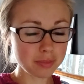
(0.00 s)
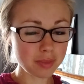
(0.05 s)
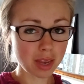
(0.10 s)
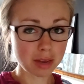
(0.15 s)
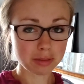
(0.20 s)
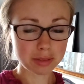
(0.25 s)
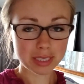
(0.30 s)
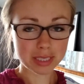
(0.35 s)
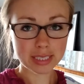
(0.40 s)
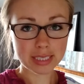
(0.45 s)
It
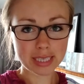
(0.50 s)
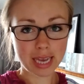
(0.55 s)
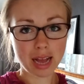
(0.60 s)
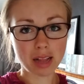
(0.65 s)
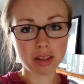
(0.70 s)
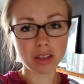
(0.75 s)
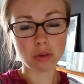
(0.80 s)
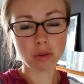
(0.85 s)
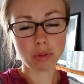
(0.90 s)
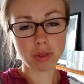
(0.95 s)
was a
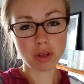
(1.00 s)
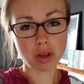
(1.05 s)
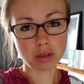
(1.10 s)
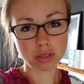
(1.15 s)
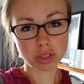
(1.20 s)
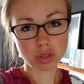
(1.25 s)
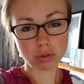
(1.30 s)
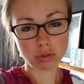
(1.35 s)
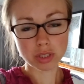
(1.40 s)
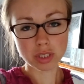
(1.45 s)
salad with all
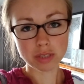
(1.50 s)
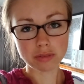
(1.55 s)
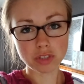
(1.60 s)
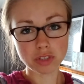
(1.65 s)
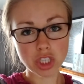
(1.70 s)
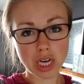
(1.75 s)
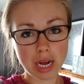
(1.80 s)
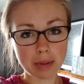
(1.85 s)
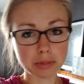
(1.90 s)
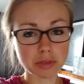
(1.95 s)
sorts of
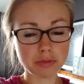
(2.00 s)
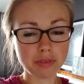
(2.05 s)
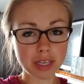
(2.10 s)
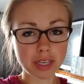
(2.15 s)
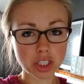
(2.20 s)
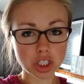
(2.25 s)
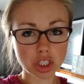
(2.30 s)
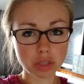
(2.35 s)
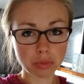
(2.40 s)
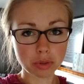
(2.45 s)
chopped
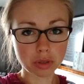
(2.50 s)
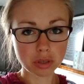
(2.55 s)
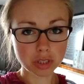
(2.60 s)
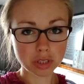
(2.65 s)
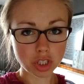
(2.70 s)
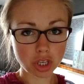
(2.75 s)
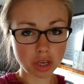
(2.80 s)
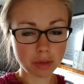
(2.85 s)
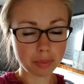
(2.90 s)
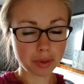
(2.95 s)
vegetables
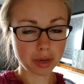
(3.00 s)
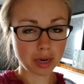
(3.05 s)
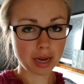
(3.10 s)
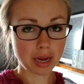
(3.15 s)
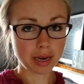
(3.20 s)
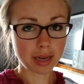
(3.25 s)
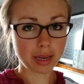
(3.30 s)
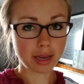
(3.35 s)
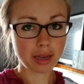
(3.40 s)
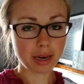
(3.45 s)
you could put
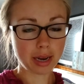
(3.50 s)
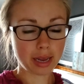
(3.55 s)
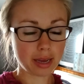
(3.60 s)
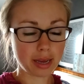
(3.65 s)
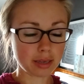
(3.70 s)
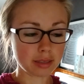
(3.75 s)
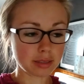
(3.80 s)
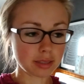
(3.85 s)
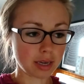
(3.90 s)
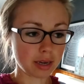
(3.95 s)
on it,
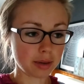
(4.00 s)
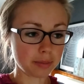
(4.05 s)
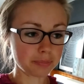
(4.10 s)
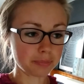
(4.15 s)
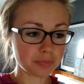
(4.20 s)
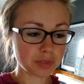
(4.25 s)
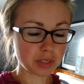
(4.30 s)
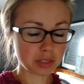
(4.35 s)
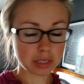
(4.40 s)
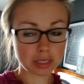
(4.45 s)
and
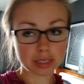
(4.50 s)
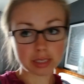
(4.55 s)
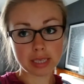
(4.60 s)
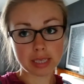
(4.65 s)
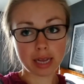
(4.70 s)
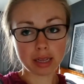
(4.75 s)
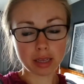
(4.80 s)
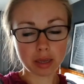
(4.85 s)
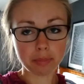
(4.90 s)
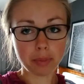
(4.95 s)
it was a
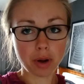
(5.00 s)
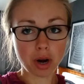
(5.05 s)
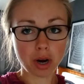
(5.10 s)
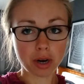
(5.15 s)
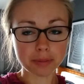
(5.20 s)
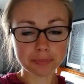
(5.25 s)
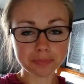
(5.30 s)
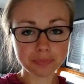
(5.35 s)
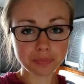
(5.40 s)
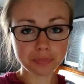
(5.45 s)
salad bar.